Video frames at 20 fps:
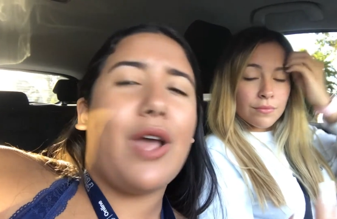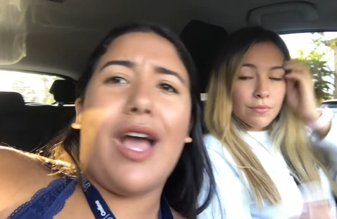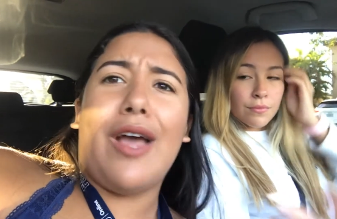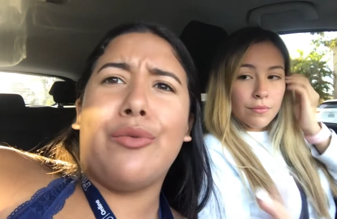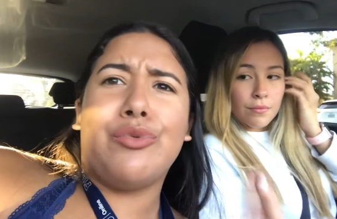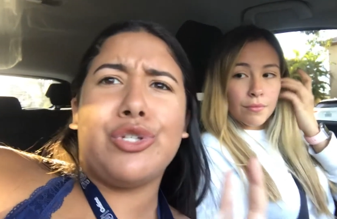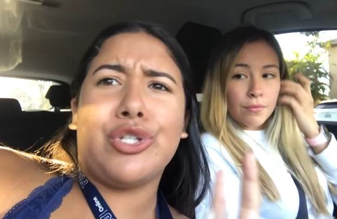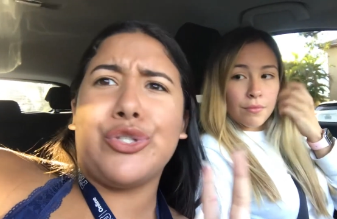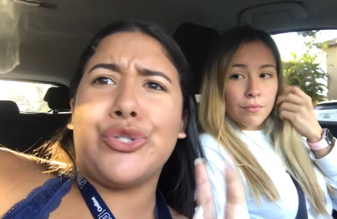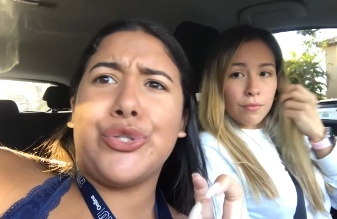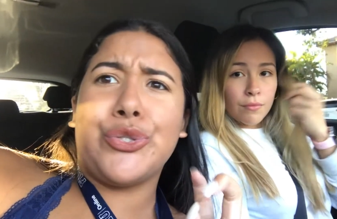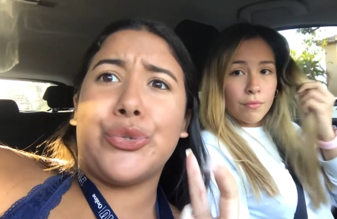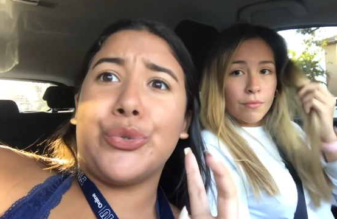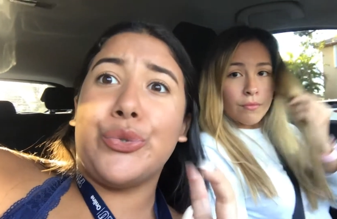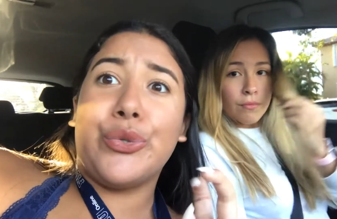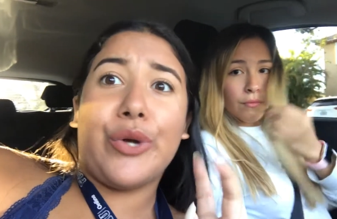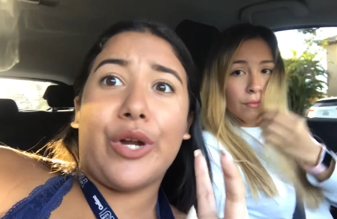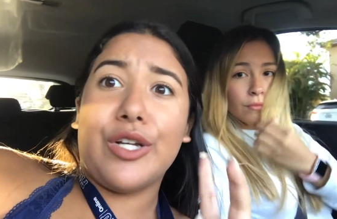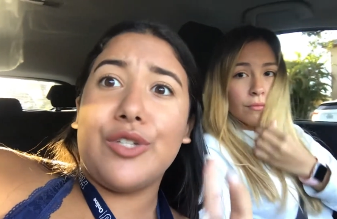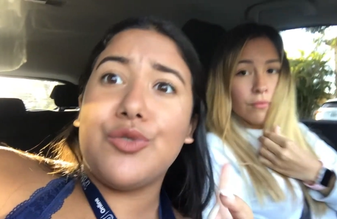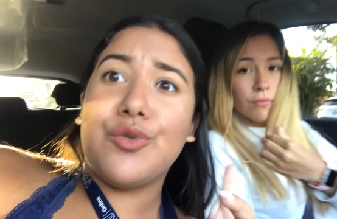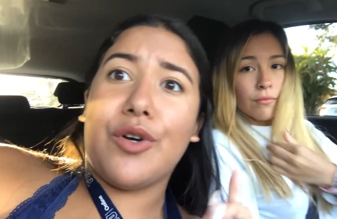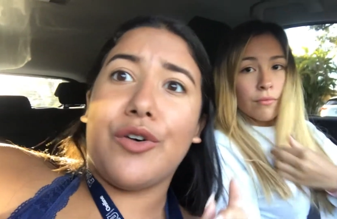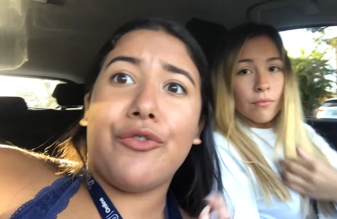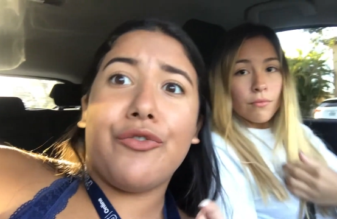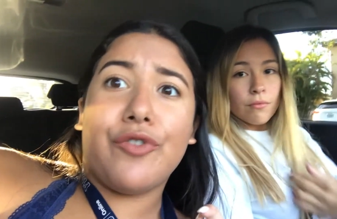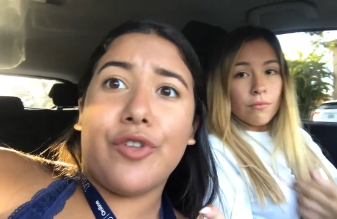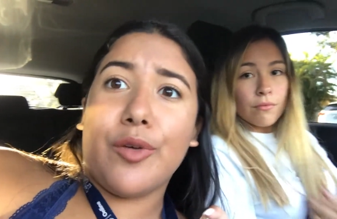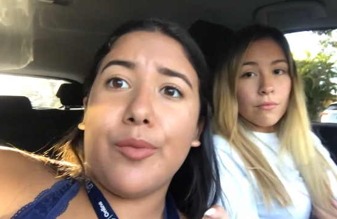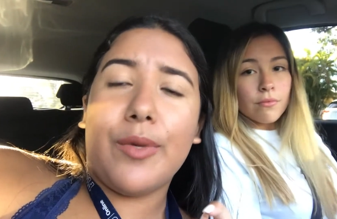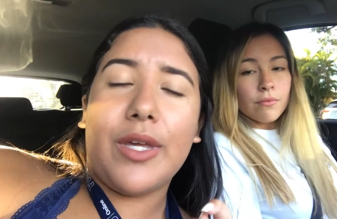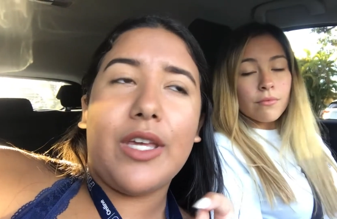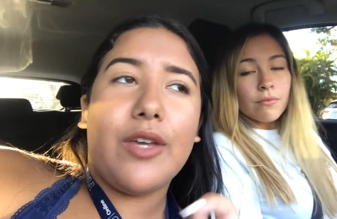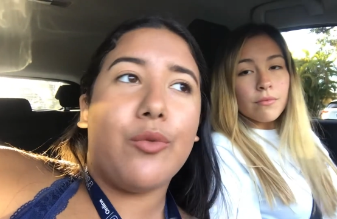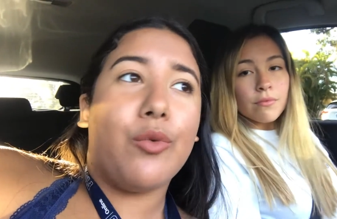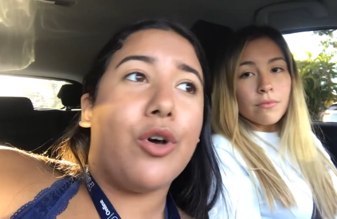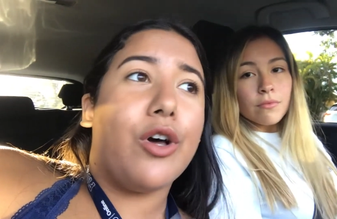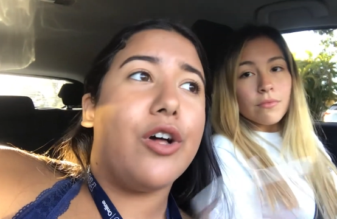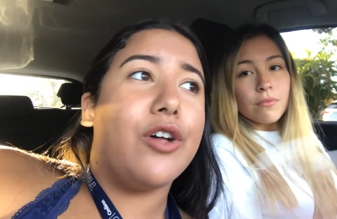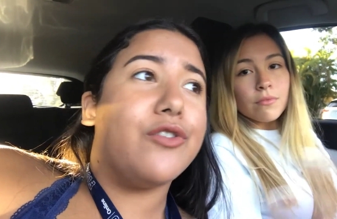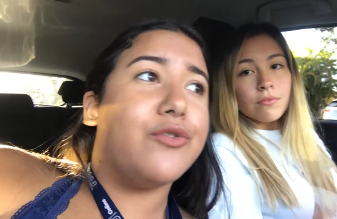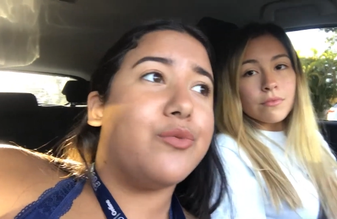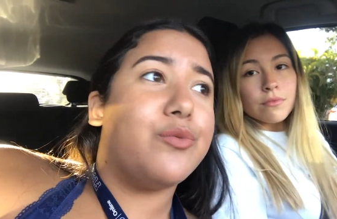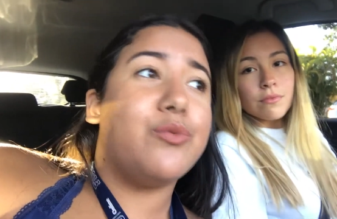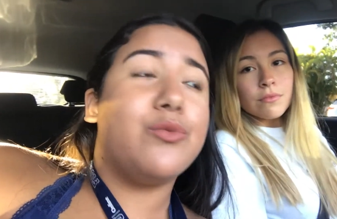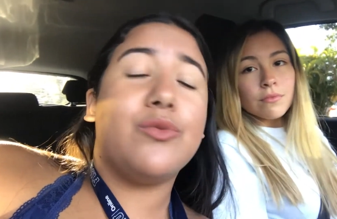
Speaker 1: I was on school grounds while filming, well,